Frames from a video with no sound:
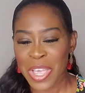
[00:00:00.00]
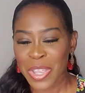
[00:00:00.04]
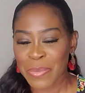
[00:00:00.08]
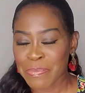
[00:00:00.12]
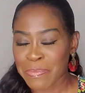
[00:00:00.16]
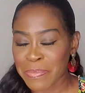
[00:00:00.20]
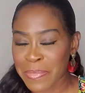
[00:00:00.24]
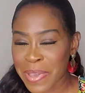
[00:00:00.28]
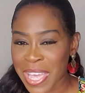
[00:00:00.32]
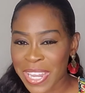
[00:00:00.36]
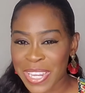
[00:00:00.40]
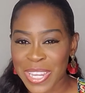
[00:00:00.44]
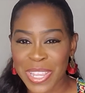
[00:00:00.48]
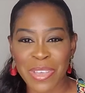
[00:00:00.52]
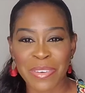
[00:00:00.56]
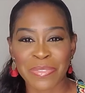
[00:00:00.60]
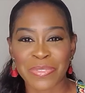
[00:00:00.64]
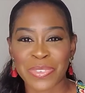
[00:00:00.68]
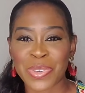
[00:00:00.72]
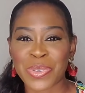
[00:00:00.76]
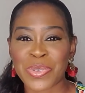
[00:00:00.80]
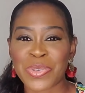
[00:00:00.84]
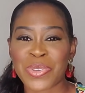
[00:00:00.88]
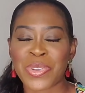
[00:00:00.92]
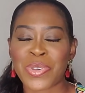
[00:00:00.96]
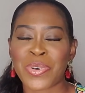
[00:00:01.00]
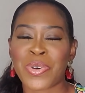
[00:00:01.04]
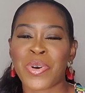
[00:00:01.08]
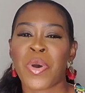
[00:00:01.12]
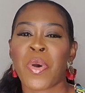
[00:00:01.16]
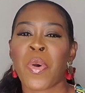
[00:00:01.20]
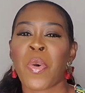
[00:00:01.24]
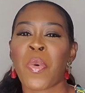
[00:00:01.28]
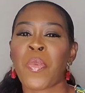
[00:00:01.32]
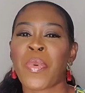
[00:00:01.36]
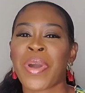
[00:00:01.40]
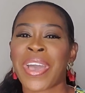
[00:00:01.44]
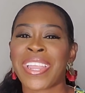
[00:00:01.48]
Many of you
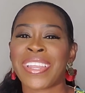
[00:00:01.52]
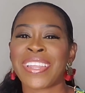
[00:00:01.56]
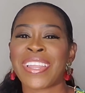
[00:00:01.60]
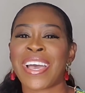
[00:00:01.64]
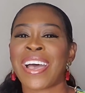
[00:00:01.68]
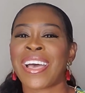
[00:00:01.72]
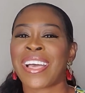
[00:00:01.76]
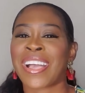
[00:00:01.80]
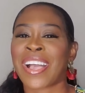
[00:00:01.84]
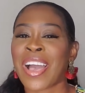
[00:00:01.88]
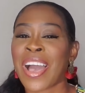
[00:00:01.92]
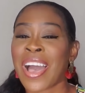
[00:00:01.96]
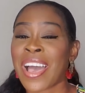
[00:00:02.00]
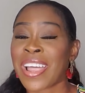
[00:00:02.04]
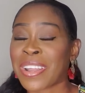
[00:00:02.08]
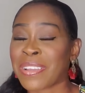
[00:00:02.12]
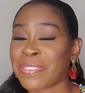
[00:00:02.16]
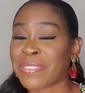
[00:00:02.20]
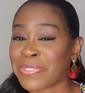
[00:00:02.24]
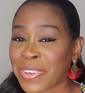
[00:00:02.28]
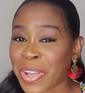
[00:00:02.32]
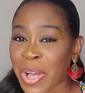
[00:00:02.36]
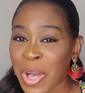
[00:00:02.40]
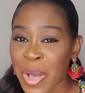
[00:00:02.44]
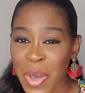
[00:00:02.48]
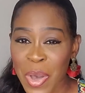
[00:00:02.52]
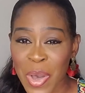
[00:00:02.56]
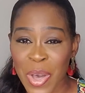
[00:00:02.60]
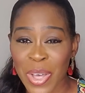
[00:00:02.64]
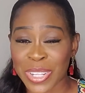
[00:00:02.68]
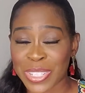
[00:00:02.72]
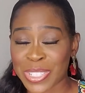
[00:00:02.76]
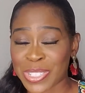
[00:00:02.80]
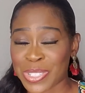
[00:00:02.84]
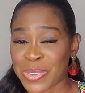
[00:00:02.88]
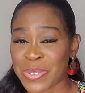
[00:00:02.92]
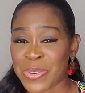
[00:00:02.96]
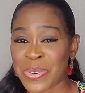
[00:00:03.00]
know when God have
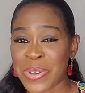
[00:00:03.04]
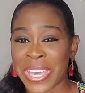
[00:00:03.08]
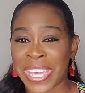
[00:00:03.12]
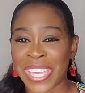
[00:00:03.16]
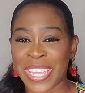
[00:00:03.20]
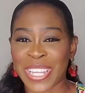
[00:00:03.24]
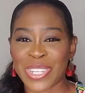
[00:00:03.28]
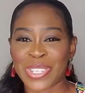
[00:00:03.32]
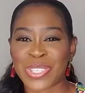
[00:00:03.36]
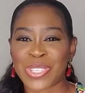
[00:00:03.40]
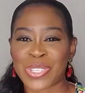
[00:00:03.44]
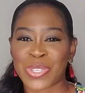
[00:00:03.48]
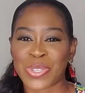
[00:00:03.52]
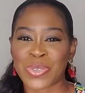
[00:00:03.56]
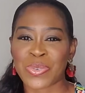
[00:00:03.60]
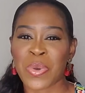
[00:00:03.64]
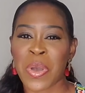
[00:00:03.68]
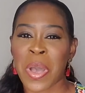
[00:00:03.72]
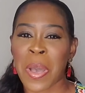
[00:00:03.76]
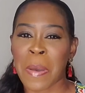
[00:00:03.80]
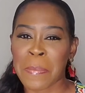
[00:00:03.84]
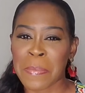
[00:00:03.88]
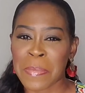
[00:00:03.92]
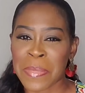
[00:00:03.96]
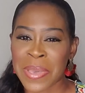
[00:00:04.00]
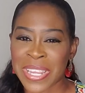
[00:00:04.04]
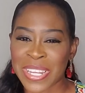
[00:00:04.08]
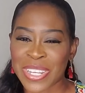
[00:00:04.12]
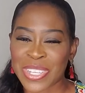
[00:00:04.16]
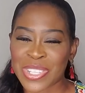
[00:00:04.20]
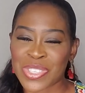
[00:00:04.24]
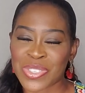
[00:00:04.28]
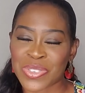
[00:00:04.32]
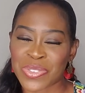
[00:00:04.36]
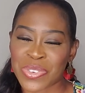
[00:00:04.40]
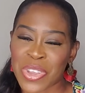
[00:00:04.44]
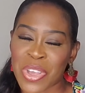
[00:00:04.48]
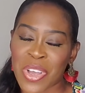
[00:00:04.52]
called you into a
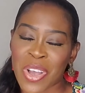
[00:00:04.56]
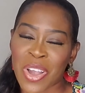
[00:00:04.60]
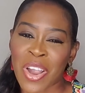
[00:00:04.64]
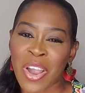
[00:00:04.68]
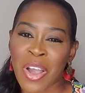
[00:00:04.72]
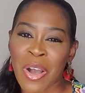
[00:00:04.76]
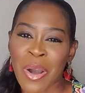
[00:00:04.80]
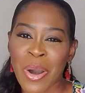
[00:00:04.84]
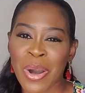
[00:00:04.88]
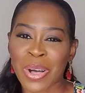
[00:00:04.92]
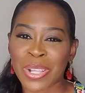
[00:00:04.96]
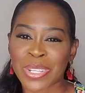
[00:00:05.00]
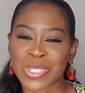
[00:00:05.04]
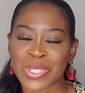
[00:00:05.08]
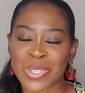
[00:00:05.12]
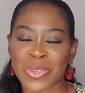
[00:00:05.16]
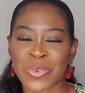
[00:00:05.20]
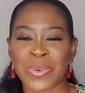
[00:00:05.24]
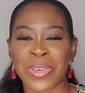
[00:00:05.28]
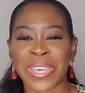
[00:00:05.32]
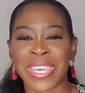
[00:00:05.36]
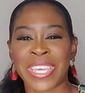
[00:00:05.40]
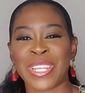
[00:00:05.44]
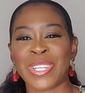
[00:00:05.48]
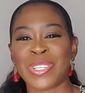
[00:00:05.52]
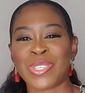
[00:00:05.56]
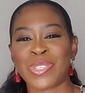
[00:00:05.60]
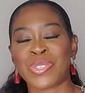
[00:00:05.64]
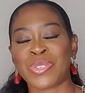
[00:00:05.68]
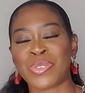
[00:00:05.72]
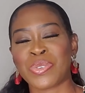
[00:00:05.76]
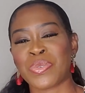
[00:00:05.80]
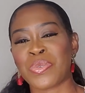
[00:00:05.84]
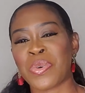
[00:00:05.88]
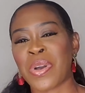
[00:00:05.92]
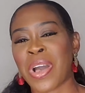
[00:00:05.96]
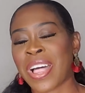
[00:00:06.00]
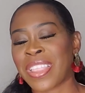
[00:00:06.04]
ministry or called you
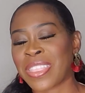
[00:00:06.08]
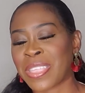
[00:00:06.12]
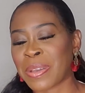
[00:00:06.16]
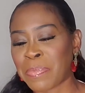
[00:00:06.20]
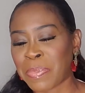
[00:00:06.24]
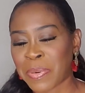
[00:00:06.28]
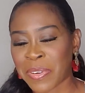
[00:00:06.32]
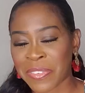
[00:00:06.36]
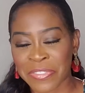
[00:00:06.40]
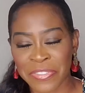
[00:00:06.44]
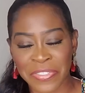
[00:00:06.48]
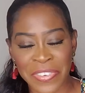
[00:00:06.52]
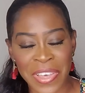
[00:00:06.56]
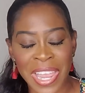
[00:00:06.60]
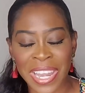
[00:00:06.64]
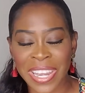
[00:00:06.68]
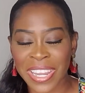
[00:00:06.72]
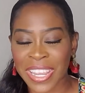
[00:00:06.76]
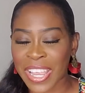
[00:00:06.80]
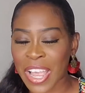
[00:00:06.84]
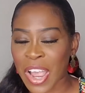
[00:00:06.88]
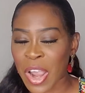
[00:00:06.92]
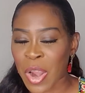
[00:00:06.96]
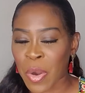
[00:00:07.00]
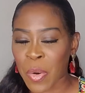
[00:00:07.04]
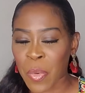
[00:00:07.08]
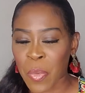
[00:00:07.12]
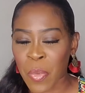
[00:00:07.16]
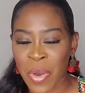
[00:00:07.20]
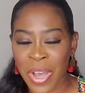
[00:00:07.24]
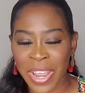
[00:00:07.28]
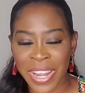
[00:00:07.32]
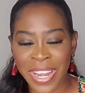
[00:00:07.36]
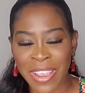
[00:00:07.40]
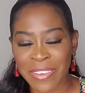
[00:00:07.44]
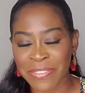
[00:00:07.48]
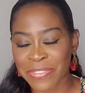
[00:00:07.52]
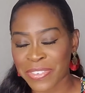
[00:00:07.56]
into the prophetic or
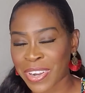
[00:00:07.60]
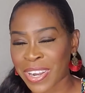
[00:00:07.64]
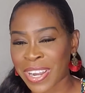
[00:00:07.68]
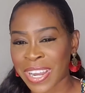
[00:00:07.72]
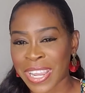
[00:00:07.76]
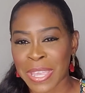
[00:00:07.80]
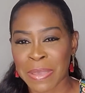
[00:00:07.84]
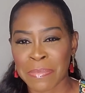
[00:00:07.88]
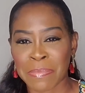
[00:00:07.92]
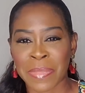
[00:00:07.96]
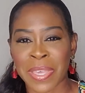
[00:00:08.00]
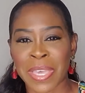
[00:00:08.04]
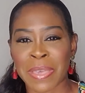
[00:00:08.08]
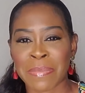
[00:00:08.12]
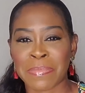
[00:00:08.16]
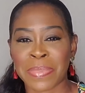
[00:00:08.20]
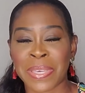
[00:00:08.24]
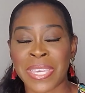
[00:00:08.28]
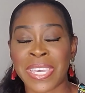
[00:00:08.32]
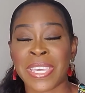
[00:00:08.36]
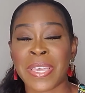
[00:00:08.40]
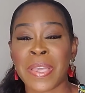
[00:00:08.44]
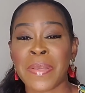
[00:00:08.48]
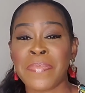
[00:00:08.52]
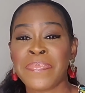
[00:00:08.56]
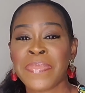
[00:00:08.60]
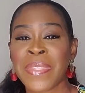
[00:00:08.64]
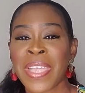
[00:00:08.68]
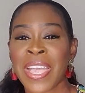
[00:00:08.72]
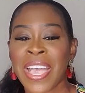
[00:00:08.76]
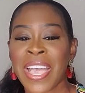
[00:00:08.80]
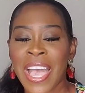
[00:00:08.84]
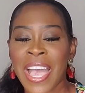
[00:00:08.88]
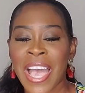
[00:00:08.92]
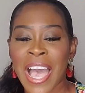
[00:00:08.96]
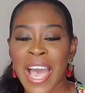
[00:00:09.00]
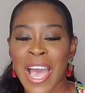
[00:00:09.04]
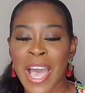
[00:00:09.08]
whatever it may be,
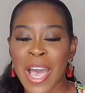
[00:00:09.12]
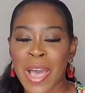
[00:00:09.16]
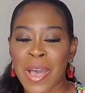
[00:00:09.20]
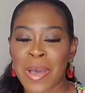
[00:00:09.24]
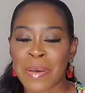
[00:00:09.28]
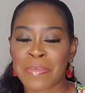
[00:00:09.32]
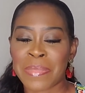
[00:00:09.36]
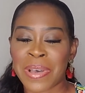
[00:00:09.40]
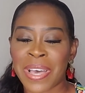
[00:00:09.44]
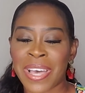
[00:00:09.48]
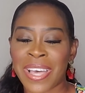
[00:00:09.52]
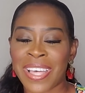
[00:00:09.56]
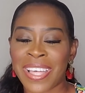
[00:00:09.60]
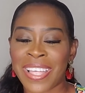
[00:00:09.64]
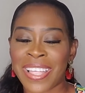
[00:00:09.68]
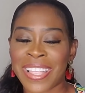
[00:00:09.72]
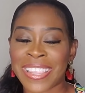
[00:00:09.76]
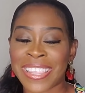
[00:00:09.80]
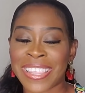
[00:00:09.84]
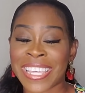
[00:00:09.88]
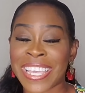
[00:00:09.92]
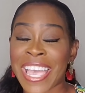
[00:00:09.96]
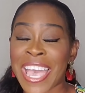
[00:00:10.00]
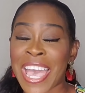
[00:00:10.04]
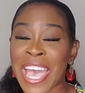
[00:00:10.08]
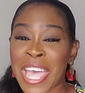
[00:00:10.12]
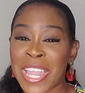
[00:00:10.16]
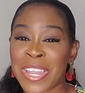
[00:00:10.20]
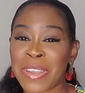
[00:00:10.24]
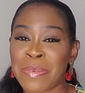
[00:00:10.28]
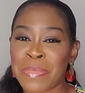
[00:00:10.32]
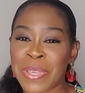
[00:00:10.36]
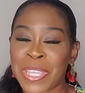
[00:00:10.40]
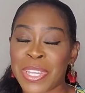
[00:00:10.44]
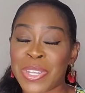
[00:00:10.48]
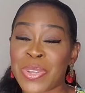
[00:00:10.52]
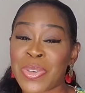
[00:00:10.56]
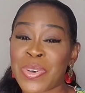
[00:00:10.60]
um, the
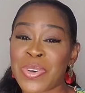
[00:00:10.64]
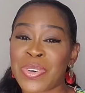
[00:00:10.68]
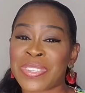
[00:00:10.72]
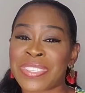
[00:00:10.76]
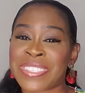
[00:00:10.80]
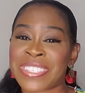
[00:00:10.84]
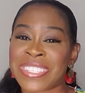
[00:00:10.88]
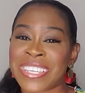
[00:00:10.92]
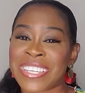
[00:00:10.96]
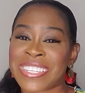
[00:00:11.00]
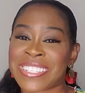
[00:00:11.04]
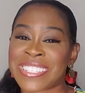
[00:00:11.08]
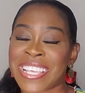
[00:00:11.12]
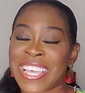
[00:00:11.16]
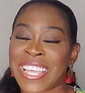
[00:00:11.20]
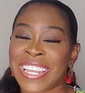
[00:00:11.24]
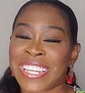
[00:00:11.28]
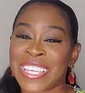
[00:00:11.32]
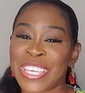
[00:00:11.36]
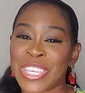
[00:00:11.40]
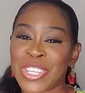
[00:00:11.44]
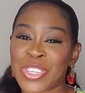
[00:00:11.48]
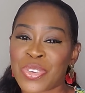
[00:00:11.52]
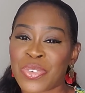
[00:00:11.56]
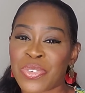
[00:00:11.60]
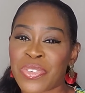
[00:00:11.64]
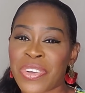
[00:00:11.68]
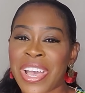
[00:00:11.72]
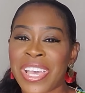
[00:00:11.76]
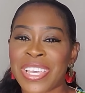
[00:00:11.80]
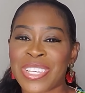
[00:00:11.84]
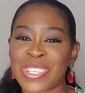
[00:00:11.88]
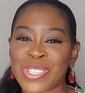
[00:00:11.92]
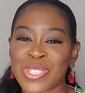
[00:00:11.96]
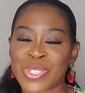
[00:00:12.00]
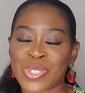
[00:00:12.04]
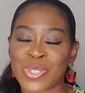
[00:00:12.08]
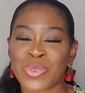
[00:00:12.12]
enemy knows this and he
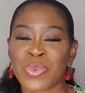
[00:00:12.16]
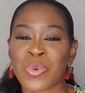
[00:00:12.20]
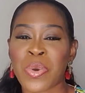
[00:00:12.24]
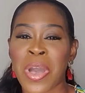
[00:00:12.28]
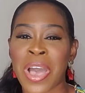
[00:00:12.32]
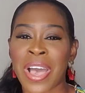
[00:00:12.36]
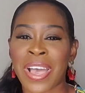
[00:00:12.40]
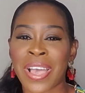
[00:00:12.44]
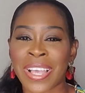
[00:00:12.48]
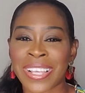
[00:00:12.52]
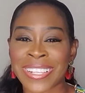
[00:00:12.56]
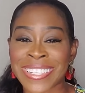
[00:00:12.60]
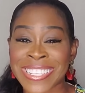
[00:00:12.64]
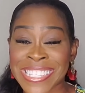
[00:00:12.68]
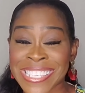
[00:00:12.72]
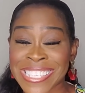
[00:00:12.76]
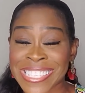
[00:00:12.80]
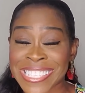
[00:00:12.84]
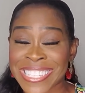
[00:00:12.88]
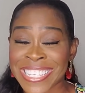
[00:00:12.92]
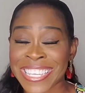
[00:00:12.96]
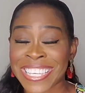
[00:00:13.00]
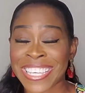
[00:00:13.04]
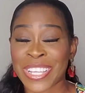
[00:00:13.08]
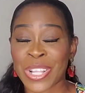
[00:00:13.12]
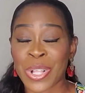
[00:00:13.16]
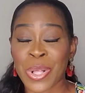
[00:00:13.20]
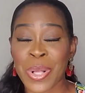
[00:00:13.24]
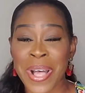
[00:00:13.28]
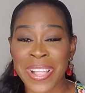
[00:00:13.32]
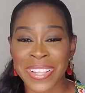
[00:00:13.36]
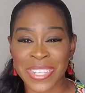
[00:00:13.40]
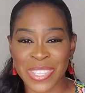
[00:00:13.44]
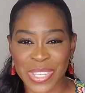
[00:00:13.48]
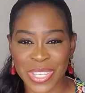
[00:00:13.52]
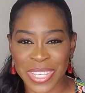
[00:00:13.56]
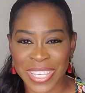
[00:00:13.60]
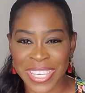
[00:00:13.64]
tries to uh, steal,
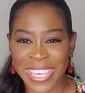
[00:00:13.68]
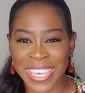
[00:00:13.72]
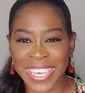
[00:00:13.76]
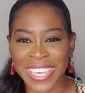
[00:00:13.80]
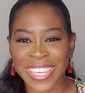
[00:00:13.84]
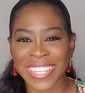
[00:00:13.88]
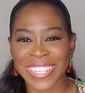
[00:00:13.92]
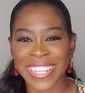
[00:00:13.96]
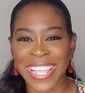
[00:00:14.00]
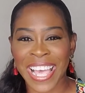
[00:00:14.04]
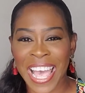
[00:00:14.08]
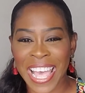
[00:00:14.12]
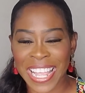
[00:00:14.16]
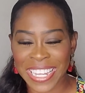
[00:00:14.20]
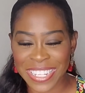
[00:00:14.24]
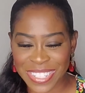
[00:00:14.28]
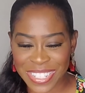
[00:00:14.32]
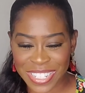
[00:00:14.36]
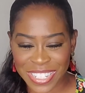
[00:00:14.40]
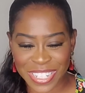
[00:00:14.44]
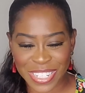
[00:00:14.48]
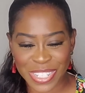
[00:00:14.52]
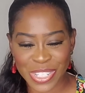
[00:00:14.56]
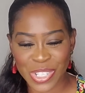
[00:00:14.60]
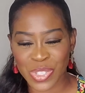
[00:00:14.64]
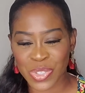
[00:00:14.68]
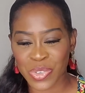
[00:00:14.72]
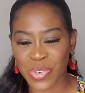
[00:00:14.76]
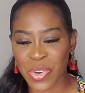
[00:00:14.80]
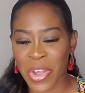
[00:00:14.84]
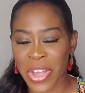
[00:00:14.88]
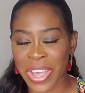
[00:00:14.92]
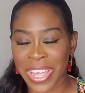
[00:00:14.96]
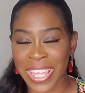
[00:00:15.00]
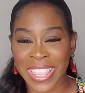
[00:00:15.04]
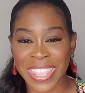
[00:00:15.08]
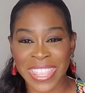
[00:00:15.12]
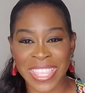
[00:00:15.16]
to kill, and to
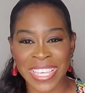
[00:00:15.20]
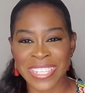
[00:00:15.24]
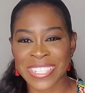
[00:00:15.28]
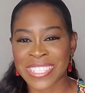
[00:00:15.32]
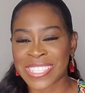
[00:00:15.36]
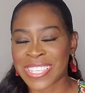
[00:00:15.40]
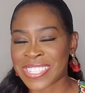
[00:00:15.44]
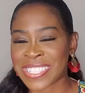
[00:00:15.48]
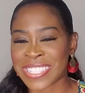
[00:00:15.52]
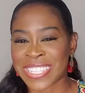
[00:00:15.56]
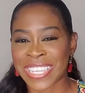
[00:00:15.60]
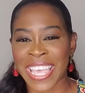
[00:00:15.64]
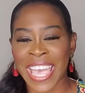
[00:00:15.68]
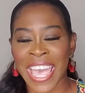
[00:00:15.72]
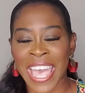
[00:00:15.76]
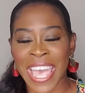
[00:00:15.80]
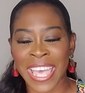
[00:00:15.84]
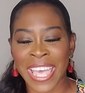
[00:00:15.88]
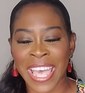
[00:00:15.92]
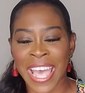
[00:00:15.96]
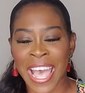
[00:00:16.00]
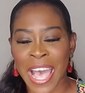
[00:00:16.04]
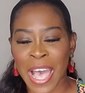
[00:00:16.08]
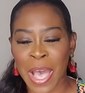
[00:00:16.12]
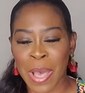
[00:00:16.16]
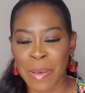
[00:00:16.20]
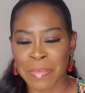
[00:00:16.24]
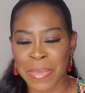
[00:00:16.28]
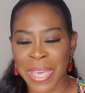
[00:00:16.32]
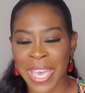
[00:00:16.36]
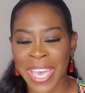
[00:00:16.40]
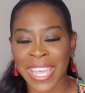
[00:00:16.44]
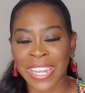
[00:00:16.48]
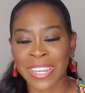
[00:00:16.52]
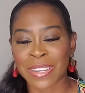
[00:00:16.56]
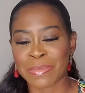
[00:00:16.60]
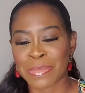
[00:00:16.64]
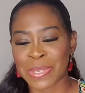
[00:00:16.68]
destroy. This is the uh, um,
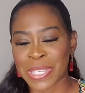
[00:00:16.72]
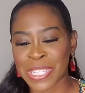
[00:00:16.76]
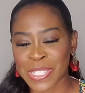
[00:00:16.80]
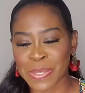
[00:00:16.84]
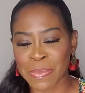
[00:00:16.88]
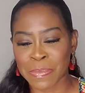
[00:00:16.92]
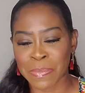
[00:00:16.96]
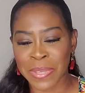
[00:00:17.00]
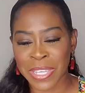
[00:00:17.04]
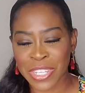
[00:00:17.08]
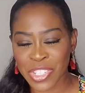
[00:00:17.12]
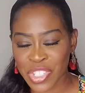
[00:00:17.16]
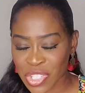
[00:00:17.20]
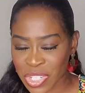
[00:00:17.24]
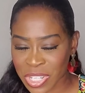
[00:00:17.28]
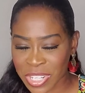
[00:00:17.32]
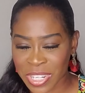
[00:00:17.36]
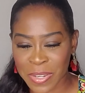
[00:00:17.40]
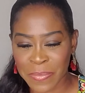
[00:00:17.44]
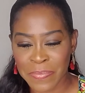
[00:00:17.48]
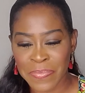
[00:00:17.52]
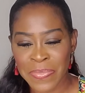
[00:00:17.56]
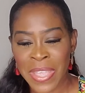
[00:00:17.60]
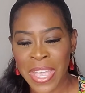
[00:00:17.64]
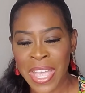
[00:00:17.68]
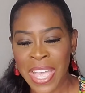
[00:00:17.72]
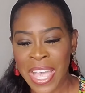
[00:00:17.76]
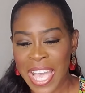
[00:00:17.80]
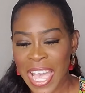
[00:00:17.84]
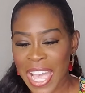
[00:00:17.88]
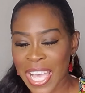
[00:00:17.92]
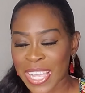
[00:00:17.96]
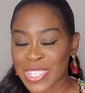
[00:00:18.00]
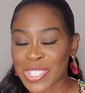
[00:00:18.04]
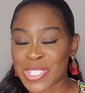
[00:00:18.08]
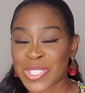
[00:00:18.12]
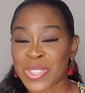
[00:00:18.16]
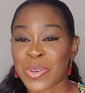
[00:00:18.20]
enemy's mission
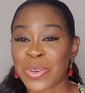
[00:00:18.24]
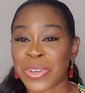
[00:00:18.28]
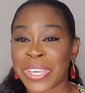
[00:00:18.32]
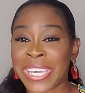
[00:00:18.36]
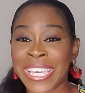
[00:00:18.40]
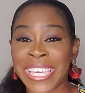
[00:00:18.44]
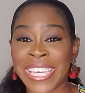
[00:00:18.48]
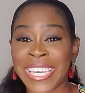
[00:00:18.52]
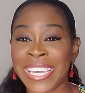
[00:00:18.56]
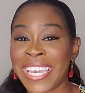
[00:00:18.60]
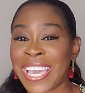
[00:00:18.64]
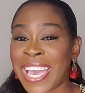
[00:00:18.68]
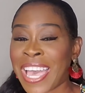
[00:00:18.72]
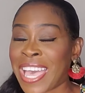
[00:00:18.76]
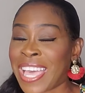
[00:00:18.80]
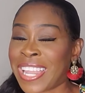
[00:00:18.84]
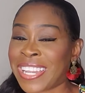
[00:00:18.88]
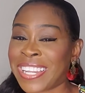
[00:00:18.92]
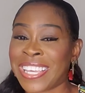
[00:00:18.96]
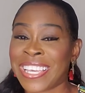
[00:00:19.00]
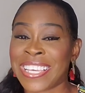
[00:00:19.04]
and so he and